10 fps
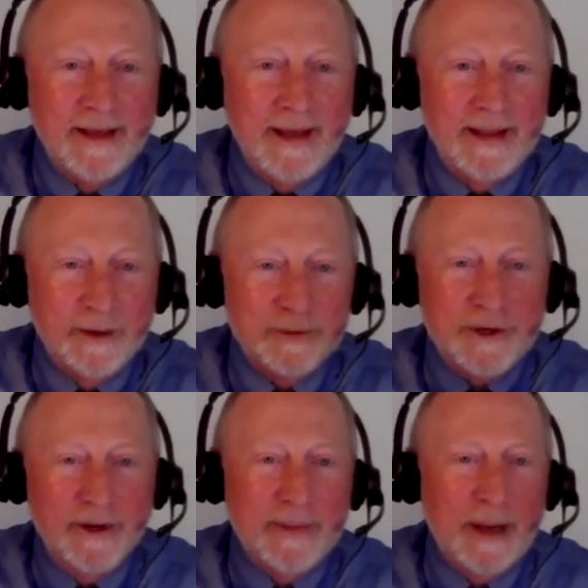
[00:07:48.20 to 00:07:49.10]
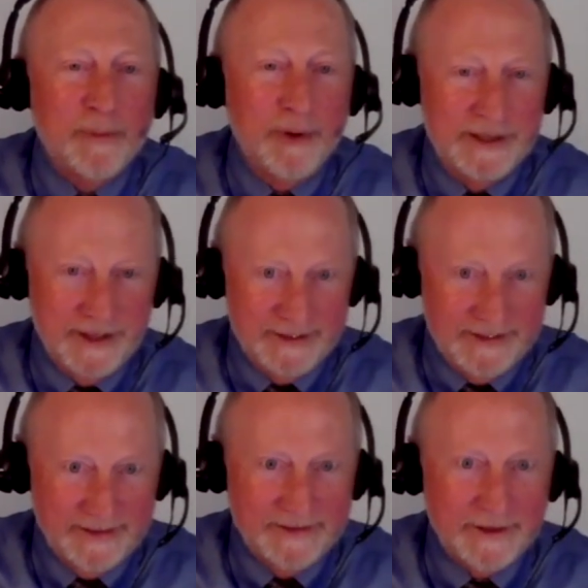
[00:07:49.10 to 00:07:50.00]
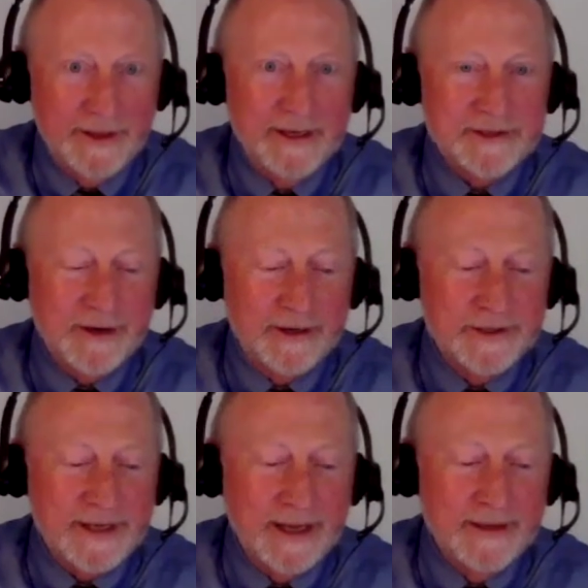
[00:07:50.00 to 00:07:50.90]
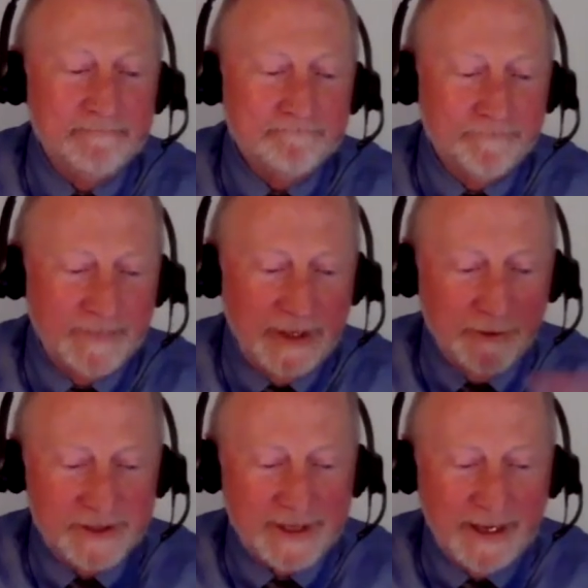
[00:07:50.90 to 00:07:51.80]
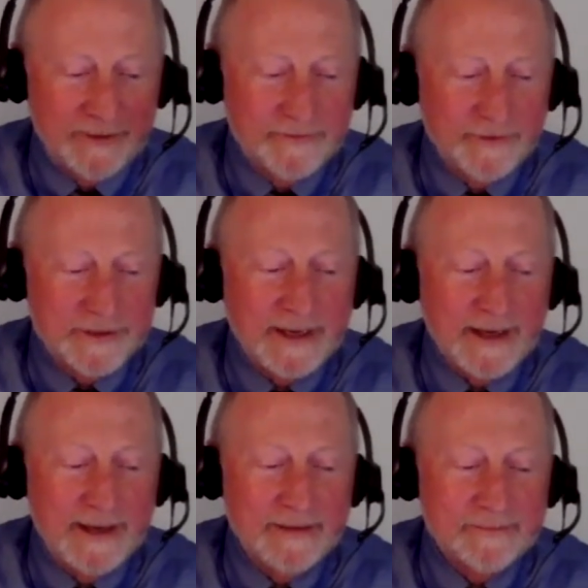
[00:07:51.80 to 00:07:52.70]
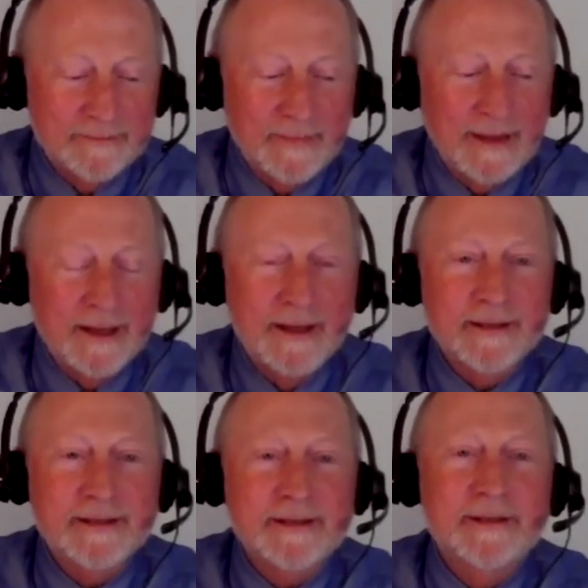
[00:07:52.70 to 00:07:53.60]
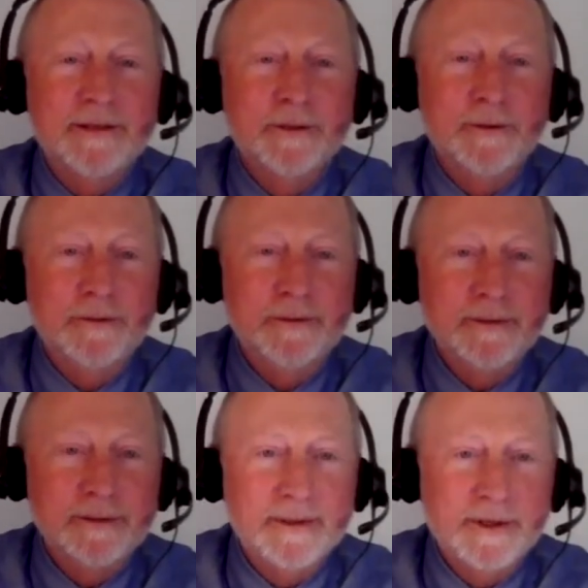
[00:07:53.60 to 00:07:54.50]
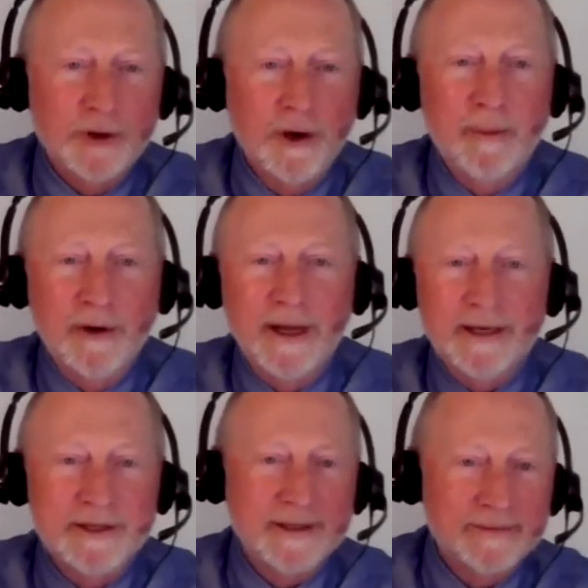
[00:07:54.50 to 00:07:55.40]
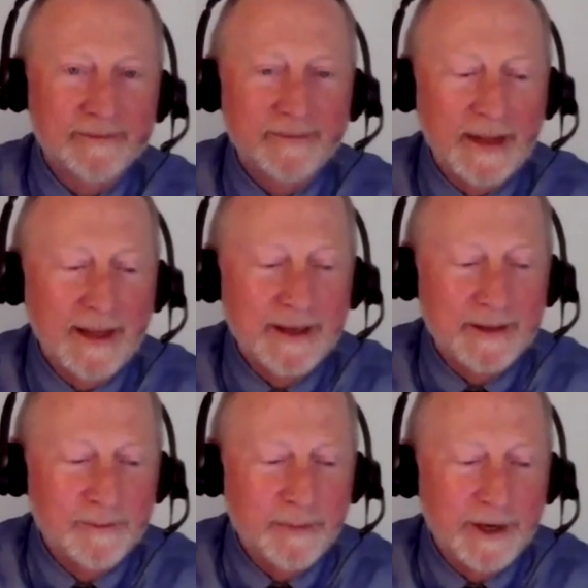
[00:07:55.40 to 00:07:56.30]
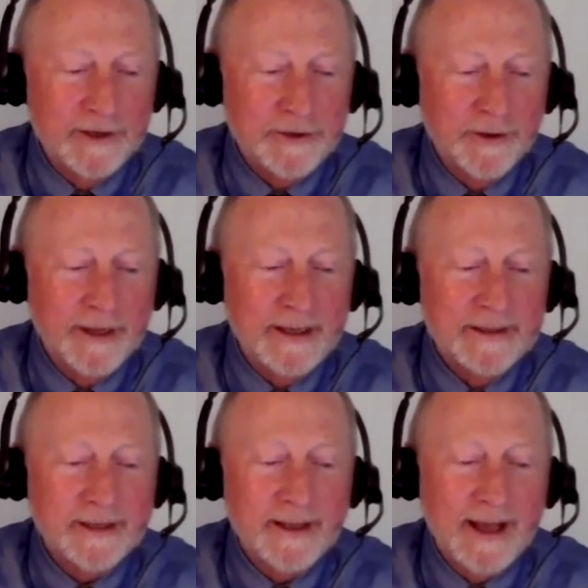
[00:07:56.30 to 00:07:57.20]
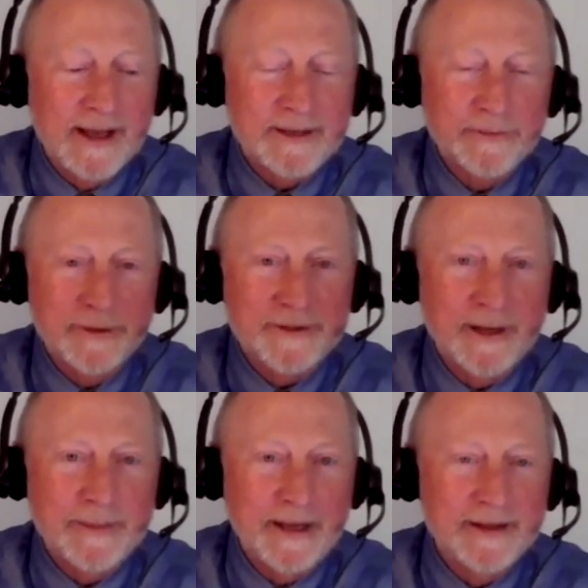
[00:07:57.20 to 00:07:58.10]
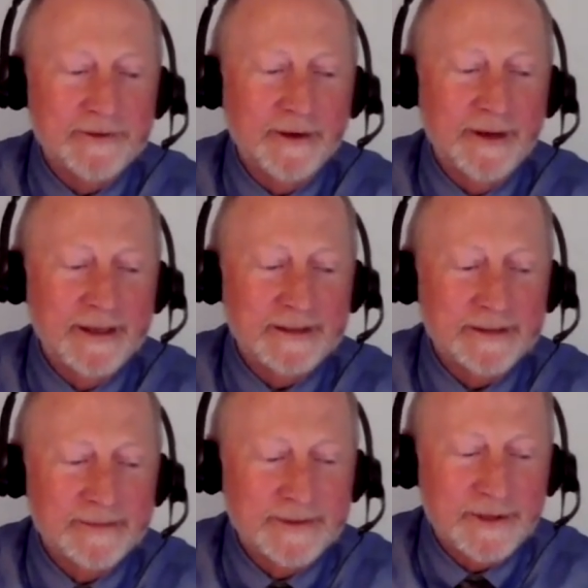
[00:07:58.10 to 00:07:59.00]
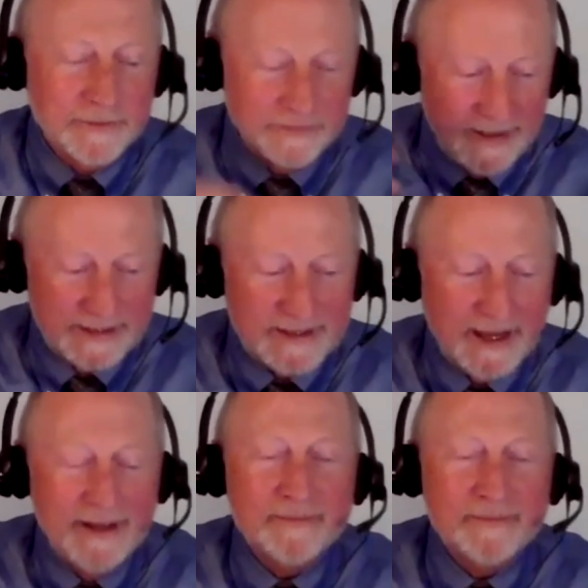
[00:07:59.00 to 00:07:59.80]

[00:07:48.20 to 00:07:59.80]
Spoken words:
and they were talking about bridges. So the instructor said, your assignment for tonight is to draw a bridge and bring your drawing into class, and we'll talk about the drawings. So next day,